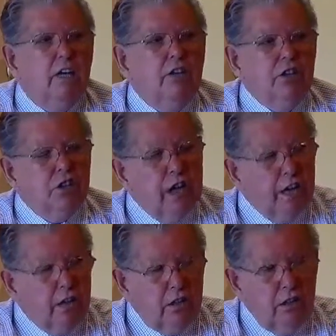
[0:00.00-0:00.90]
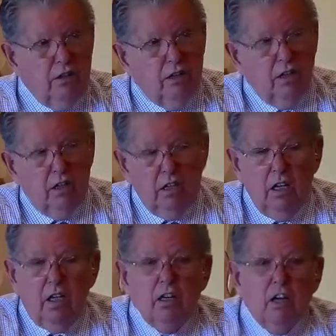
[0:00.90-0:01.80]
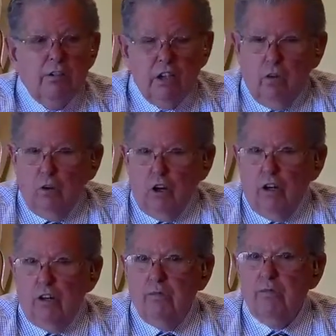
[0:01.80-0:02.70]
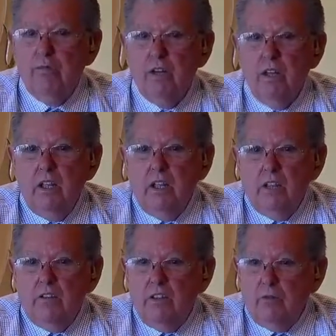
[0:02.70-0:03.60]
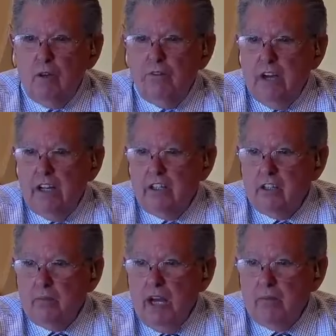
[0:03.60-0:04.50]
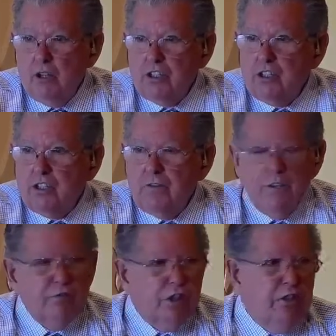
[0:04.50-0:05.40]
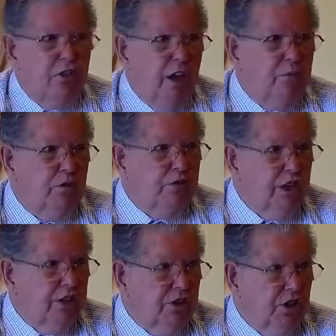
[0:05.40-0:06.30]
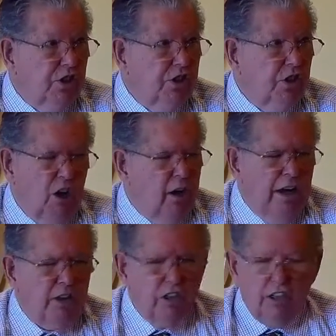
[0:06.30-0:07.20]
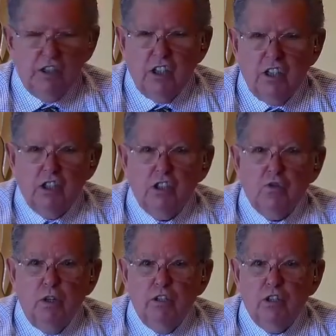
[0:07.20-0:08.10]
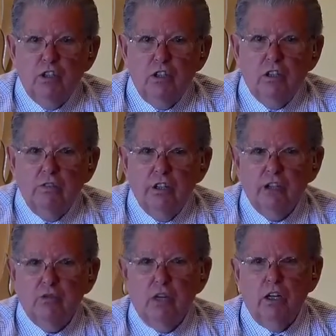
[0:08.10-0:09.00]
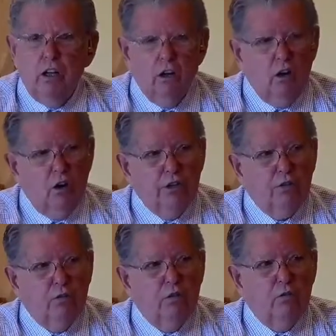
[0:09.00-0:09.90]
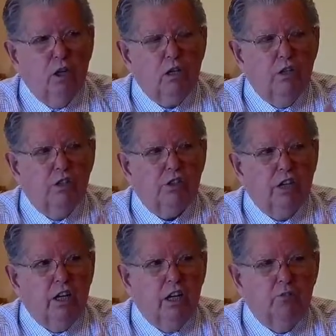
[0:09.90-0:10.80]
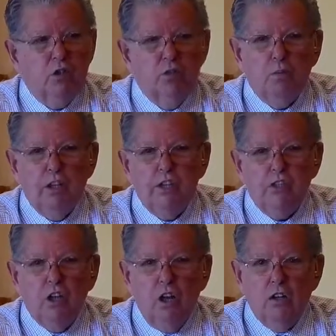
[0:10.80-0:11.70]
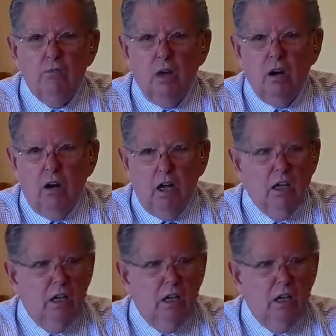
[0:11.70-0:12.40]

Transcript: The second covenant word that we find in the Bible is in the 15th chapter of Genesis, or Exodus. And this is when the children of Israel are going through the wilderness. They come to a place called Marah.